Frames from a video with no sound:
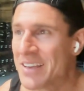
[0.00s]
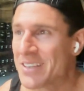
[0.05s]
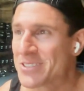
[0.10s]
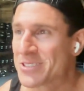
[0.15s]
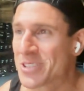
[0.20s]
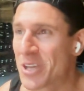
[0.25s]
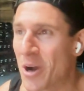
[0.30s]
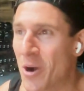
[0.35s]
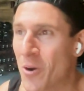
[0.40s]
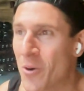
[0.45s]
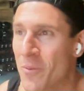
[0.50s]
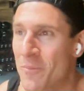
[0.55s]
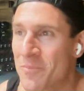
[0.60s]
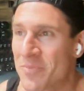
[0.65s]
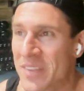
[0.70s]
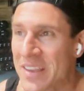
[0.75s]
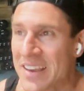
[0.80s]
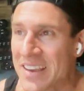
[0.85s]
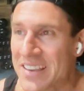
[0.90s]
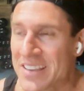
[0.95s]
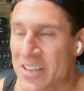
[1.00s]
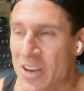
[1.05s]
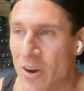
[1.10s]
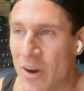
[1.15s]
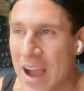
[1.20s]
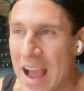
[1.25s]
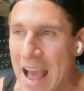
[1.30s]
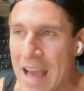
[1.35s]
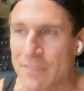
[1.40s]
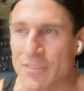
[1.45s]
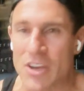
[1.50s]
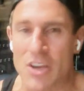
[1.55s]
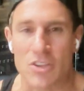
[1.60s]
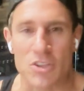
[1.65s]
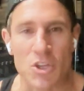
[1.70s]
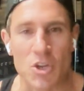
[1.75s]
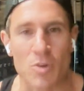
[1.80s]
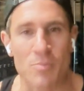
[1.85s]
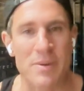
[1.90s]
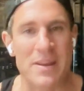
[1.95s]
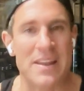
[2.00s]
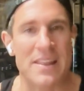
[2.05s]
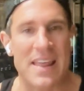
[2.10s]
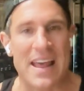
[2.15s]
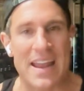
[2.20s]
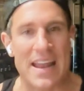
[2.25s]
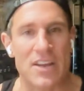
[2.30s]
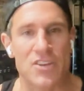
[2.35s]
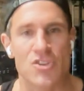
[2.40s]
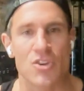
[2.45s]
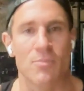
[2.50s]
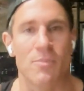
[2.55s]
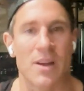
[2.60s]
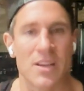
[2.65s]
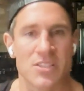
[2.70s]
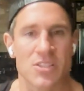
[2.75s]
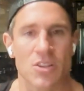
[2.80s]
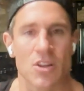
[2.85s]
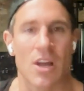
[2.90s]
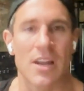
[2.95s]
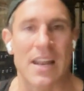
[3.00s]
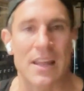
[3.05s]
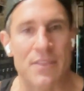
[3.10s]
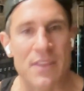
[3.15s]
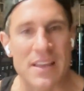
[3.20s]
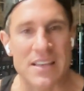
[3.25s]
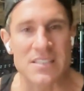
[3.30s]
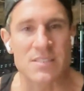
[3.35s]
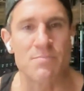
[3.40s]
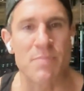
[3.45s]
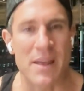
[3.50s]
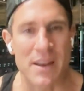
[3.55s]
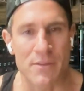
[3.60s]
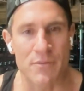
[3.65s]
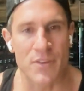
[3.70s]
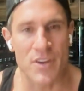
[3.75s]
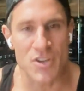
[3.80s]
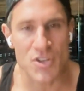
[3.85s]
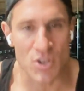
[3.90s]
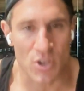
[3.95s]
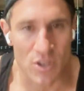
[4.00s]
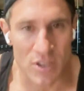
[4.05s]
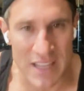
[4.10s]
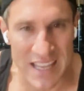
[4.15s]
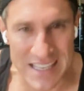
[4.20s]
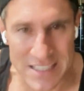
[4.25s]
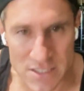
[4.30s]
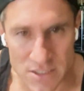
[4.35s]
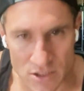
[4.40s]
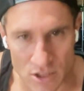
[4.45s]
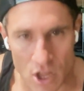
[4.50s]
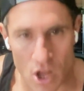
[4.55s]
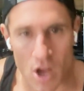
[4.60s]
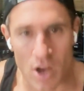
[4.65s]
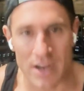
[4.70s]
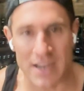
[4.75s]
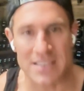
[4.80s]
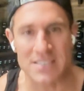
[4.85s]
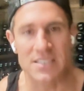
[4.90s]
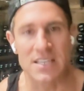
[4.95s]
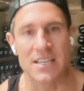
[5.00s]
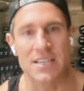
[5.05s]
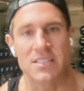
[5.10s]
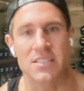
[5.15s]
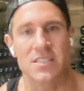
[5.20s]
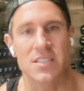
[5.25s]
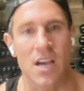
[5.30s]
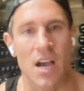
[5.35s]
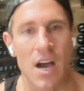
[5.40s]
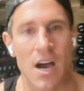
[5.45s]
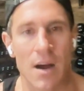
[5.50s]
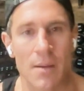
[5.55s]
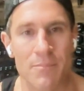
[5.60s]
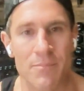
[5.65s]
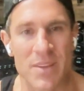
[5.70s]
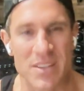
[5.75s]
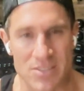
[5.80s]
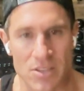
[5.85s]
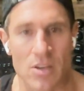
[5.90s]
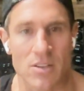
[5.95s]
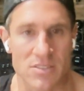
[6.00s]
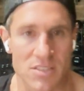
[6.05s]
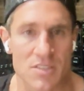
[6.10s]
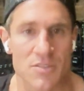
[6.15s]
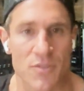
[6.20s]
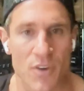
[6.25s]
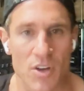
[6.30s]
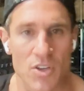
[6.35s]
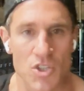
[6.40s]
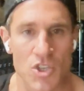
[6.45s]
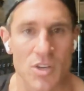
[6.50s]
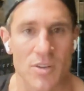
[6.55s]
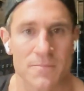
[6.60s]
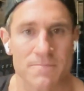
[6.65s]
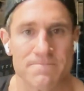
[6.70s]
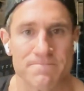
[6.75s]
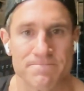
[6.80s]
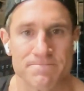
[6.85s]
So, you know, having a little bit of that extra muscle on, I think, is beneficial as long as it's functional.